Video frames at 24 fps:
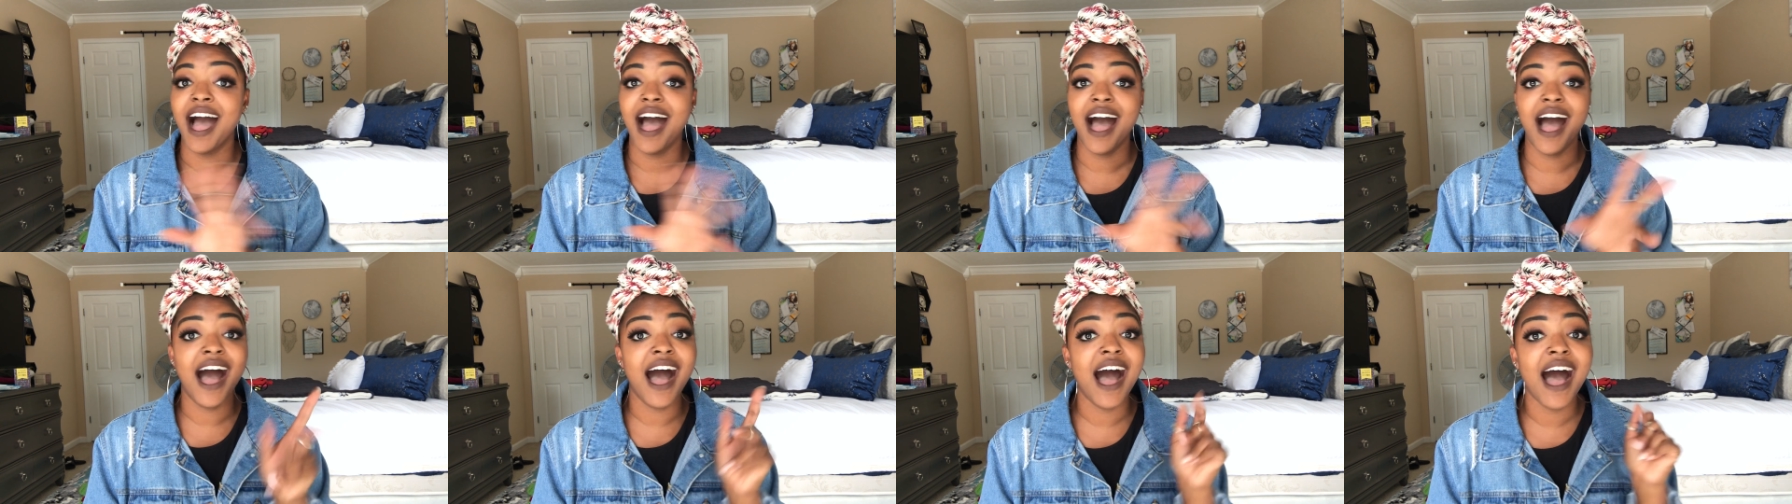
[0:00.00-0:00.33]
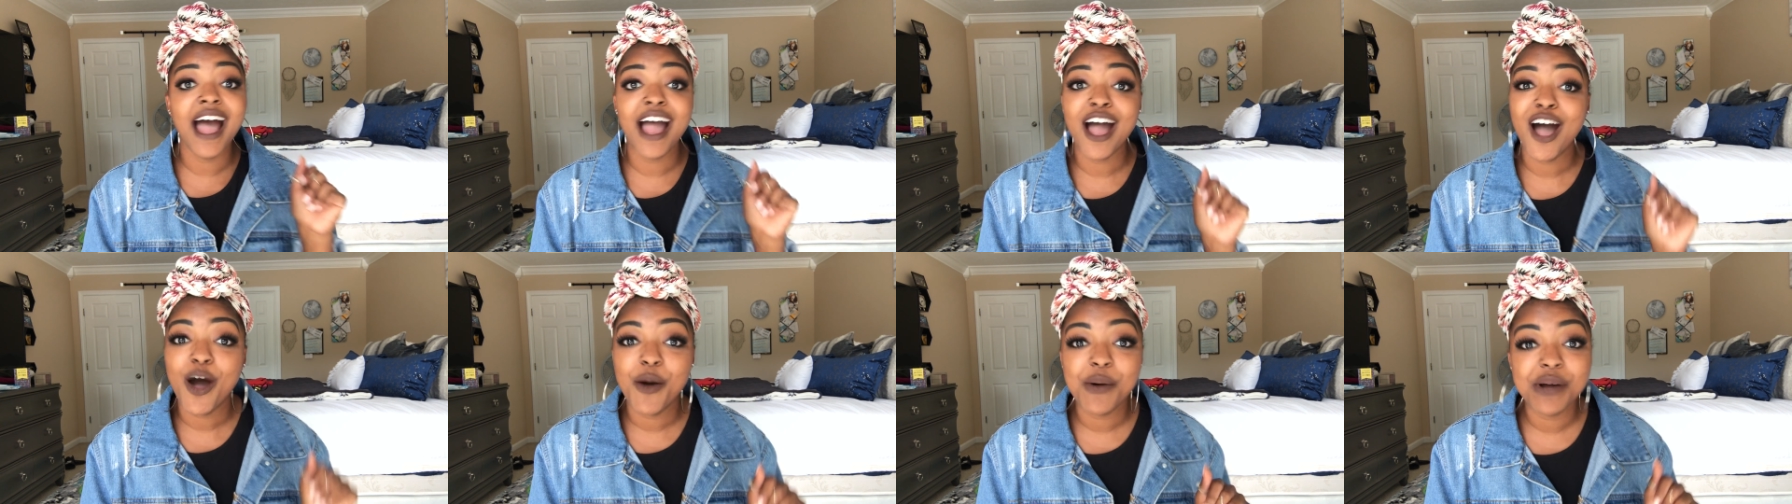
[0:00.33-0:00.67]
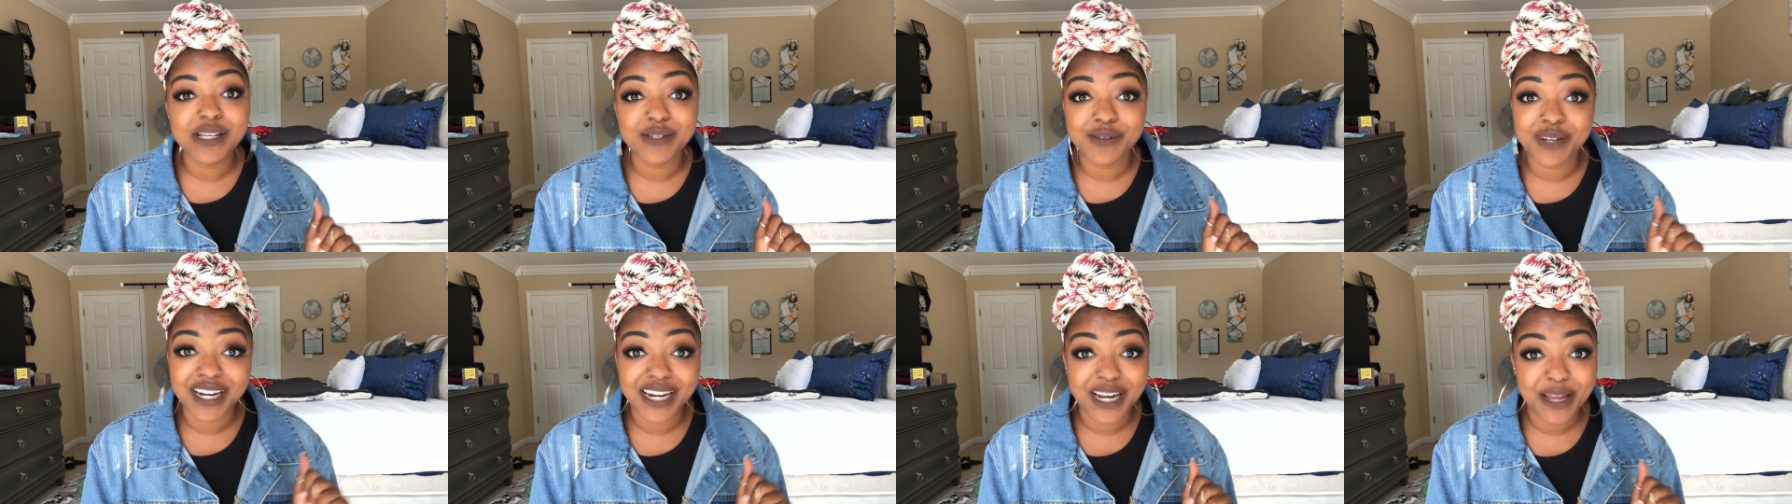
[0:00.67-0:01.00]
I always
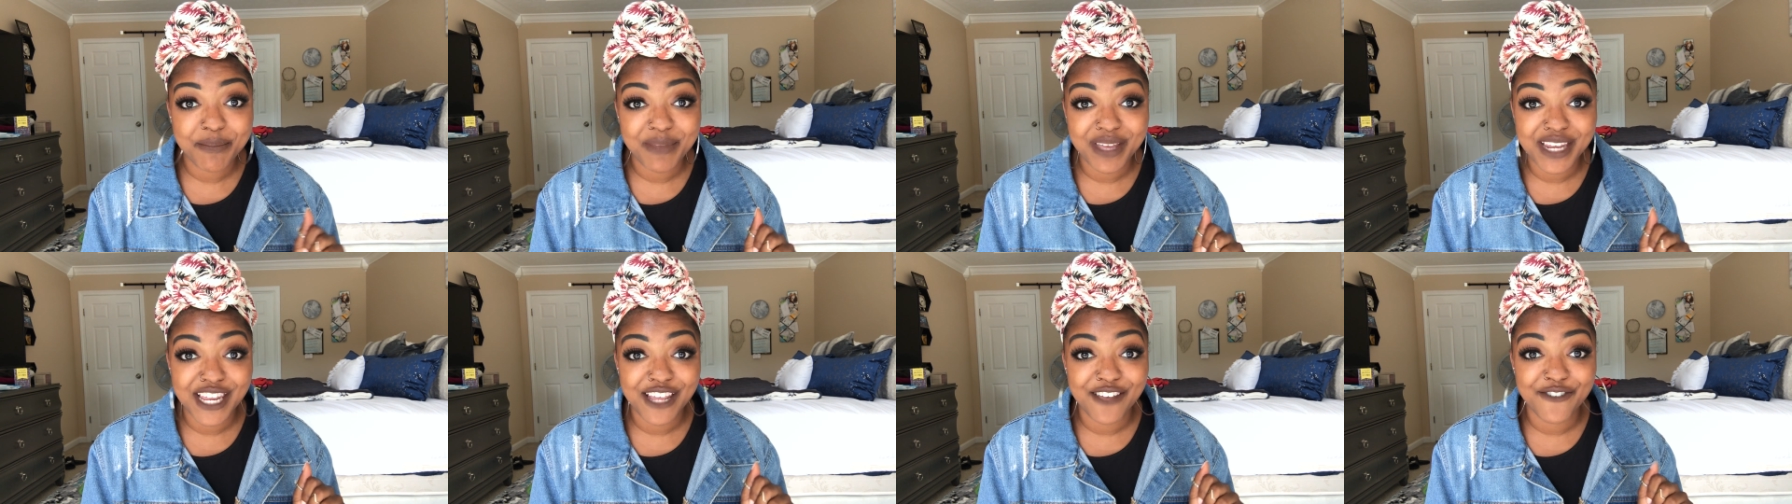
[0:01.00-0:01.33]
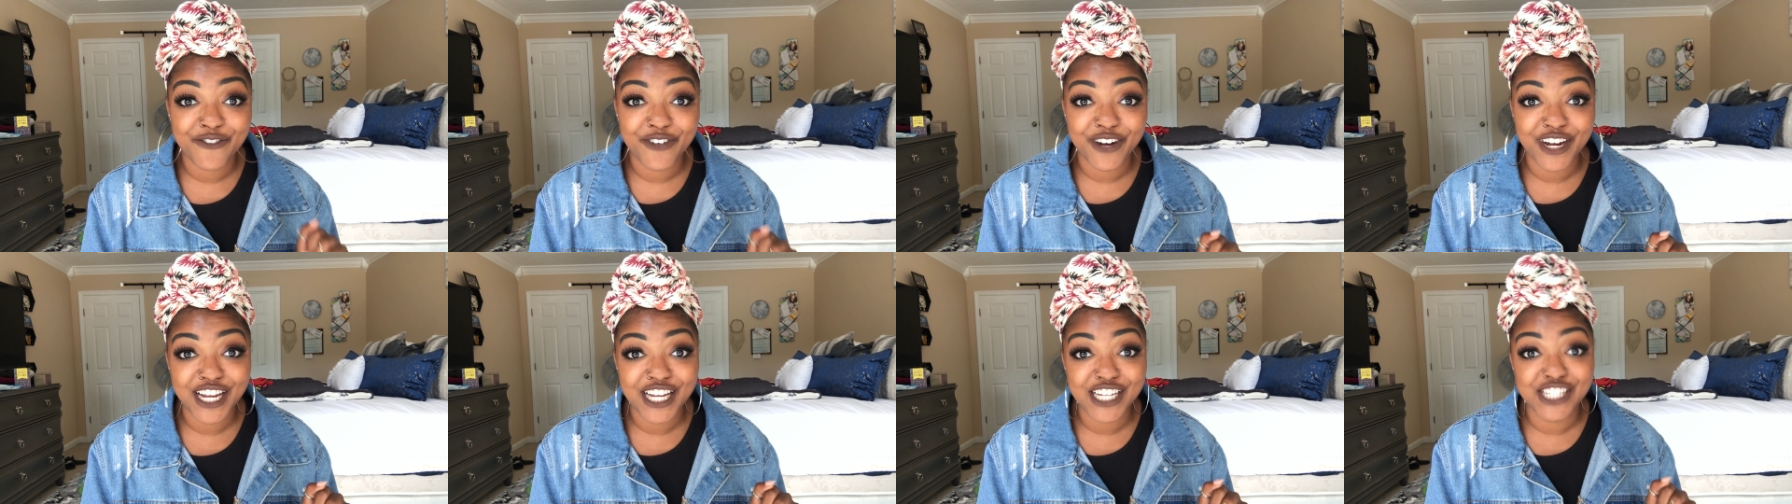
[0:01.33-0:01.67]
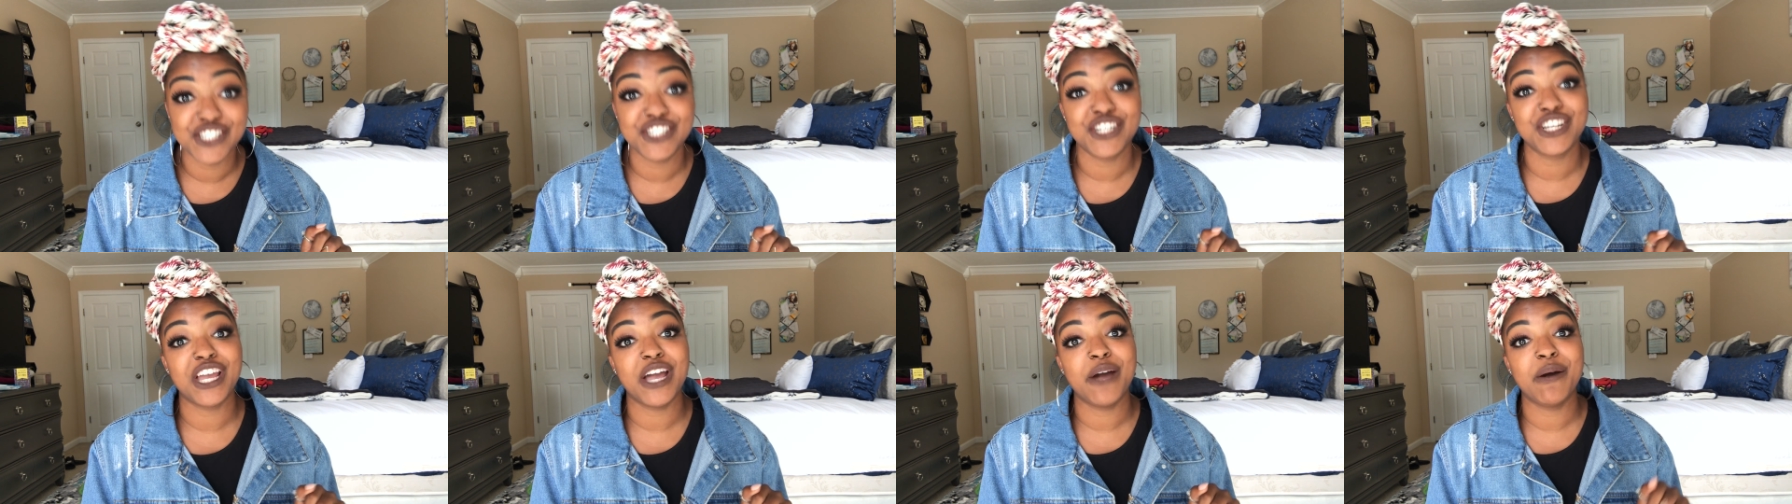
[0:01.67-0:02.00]
wanted a mini fridge
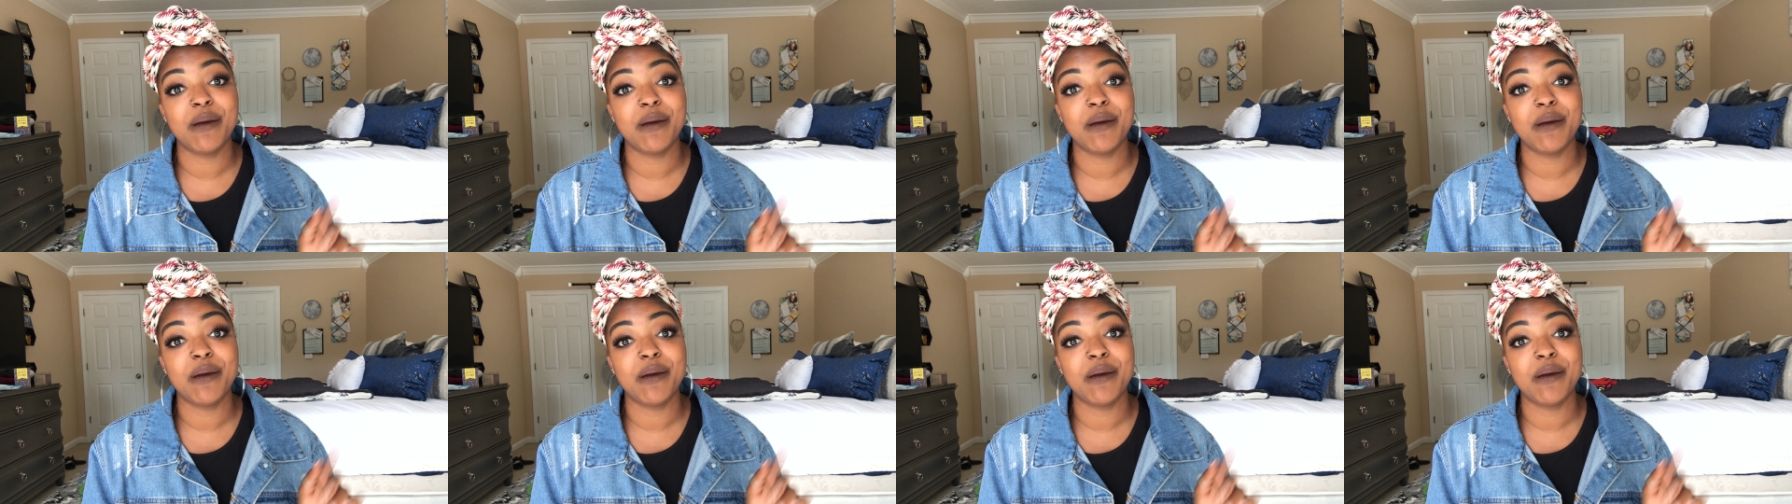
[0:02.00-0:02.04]
to go